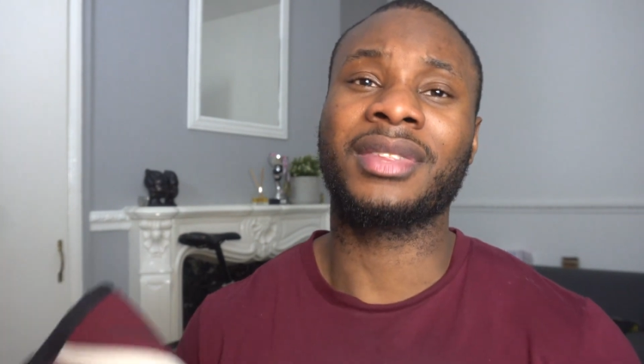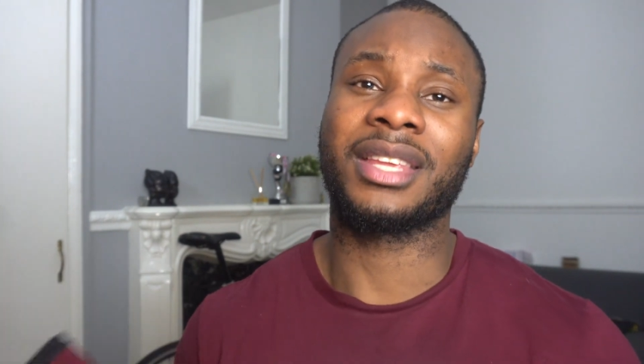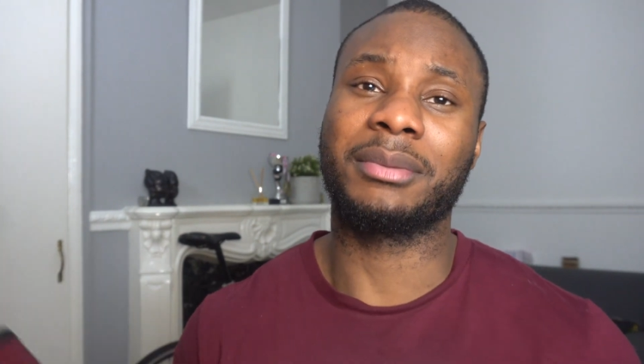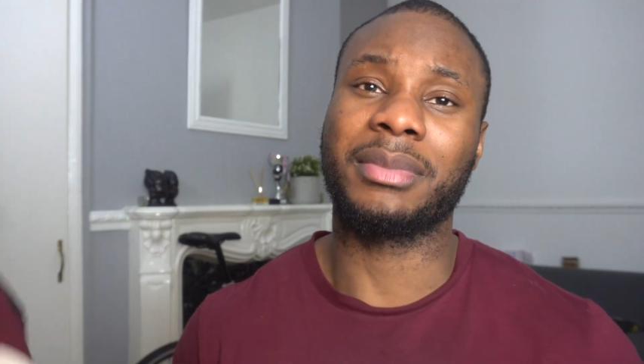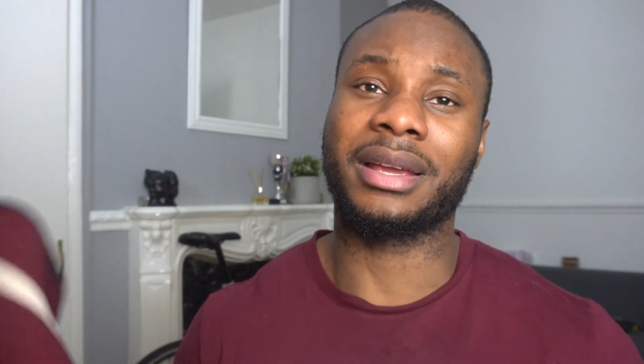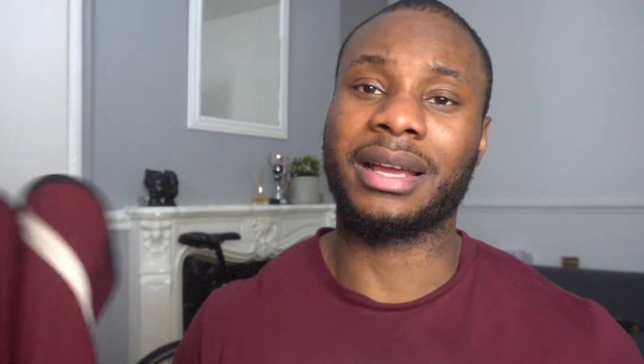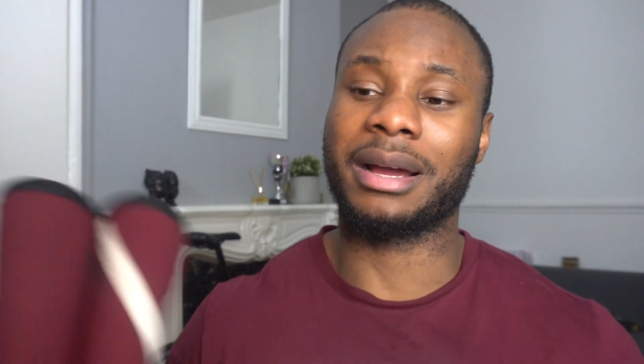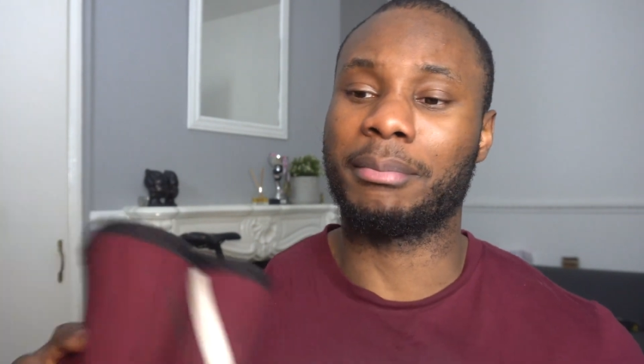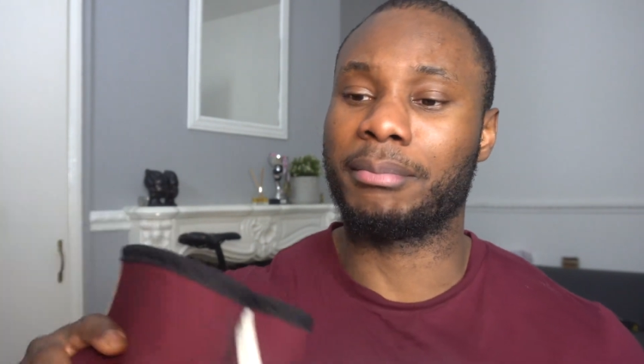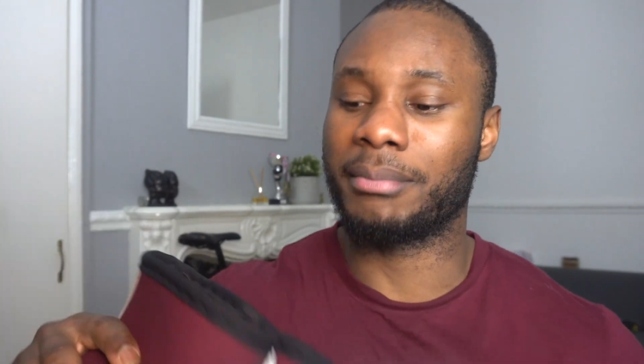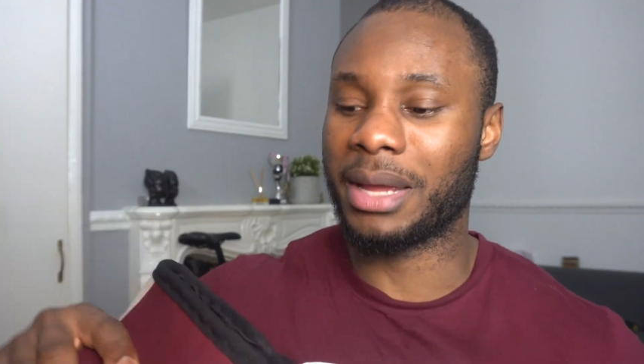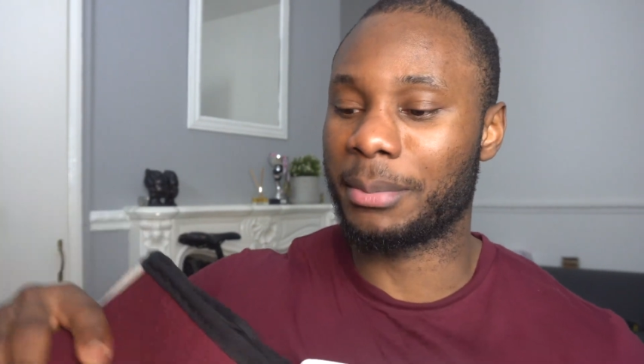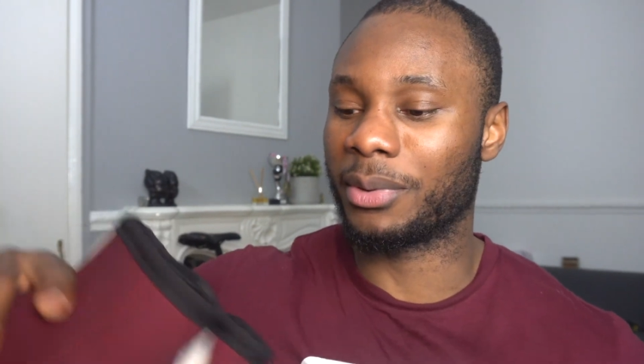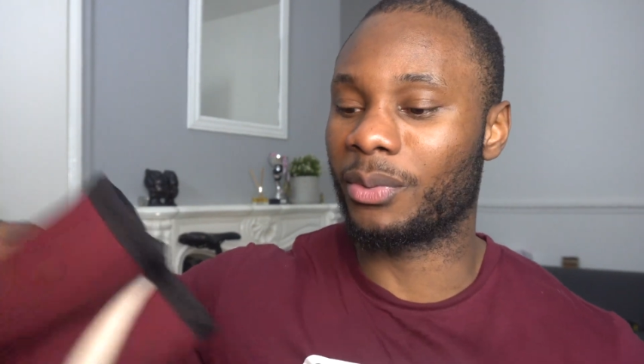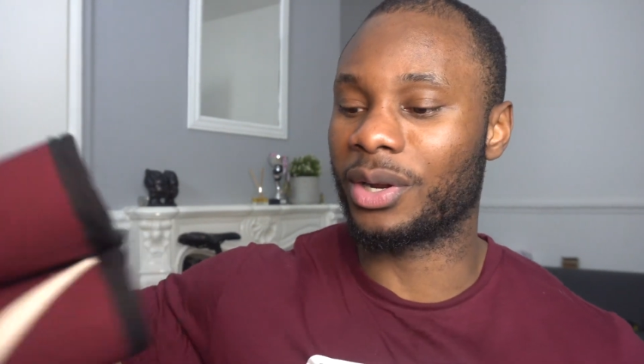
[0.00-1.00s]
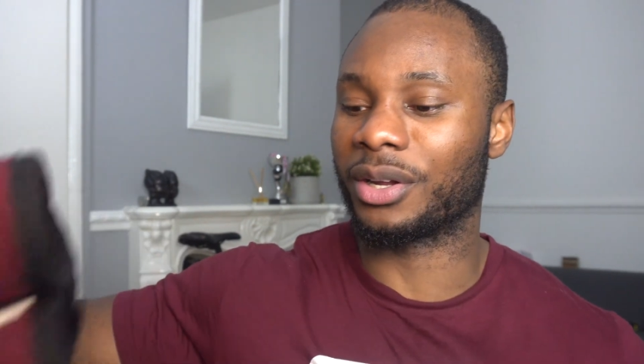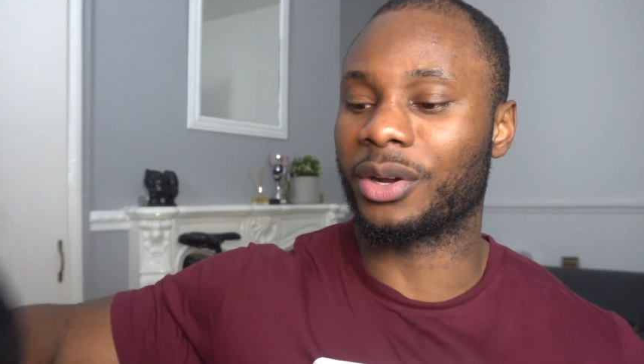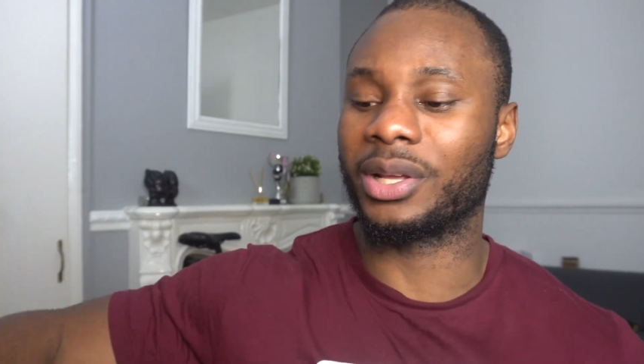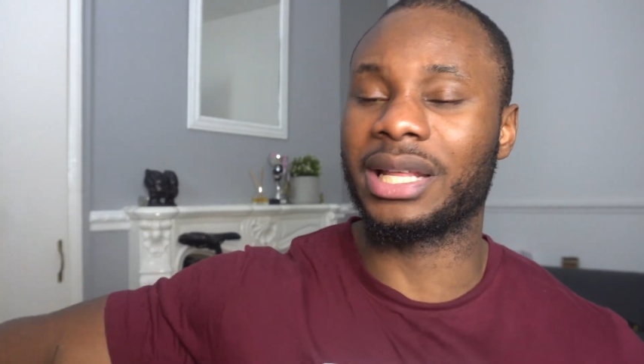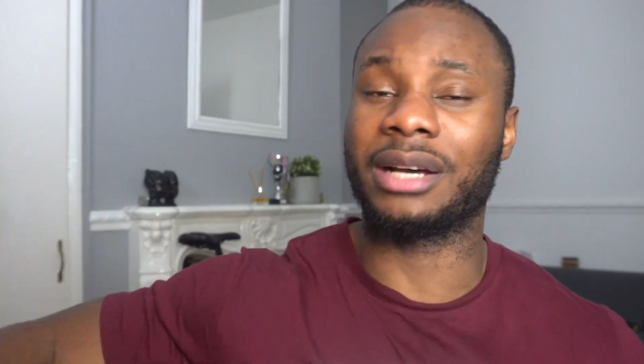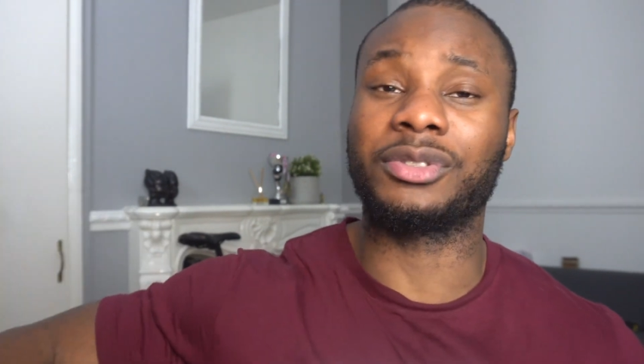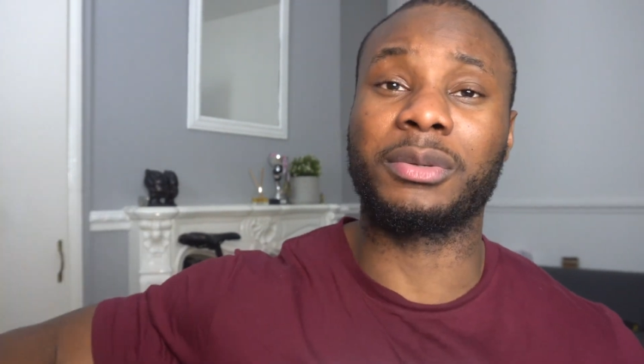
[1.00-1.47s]
you maybe want to
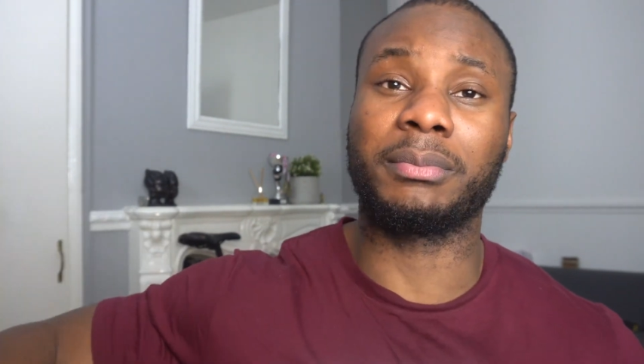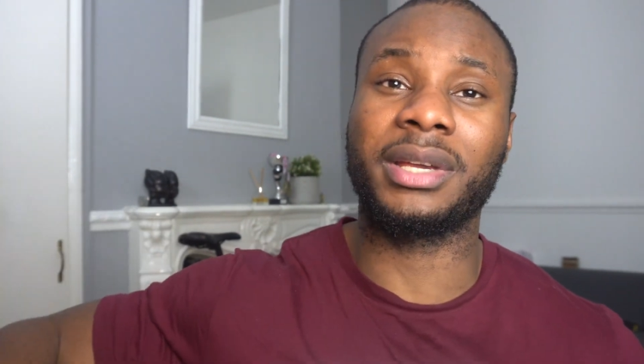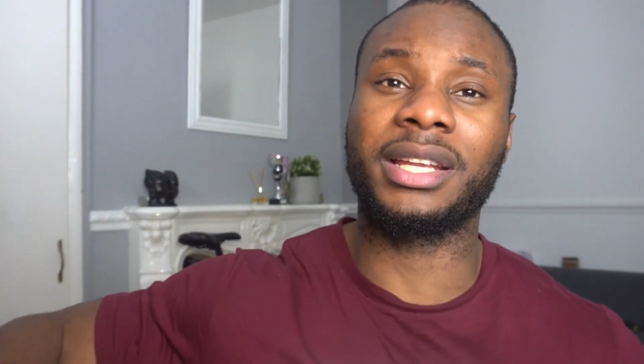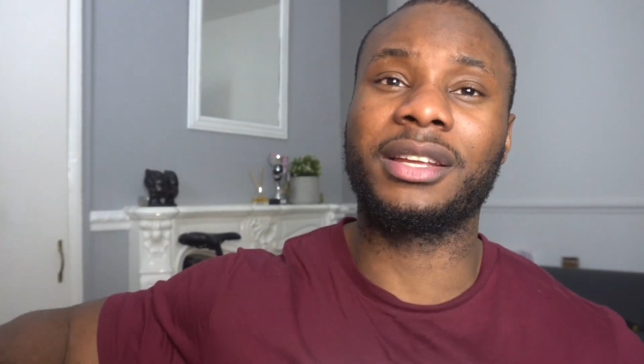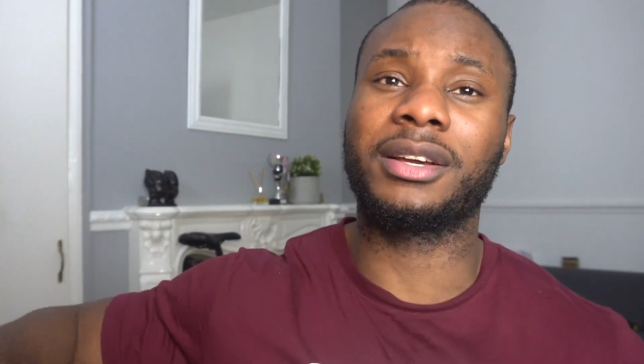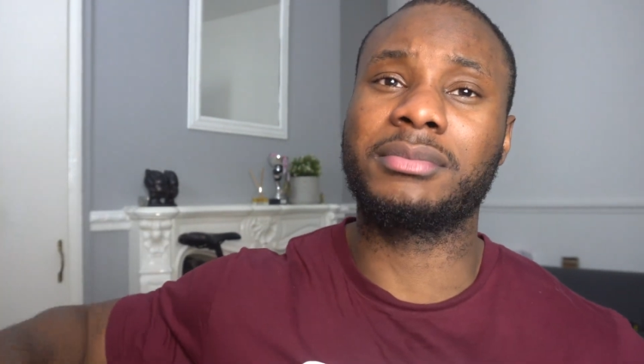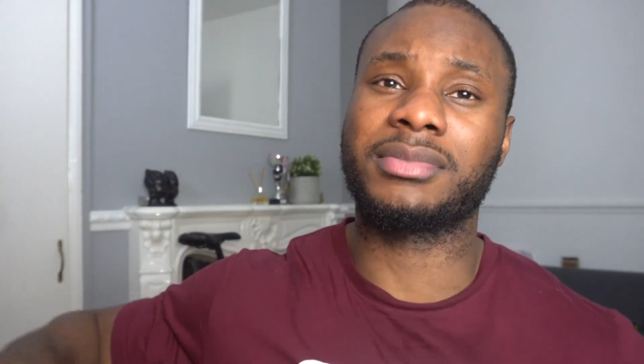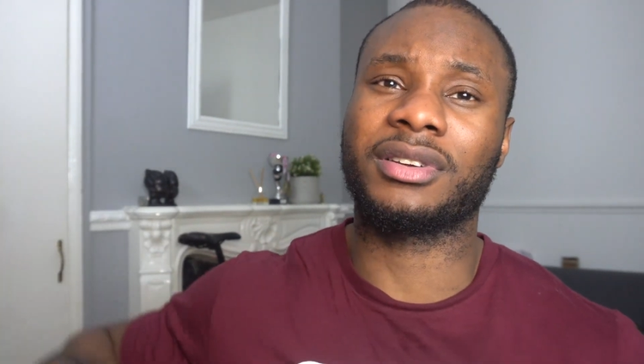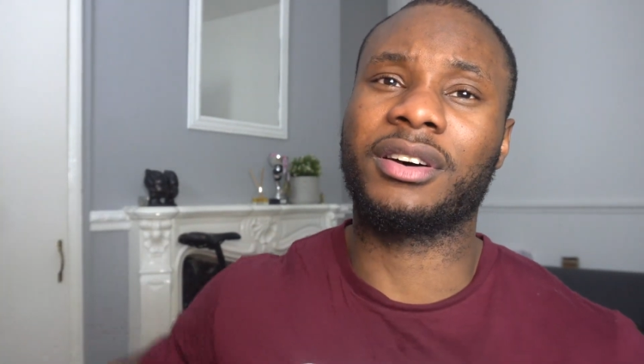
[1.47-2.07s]
go down to mediums.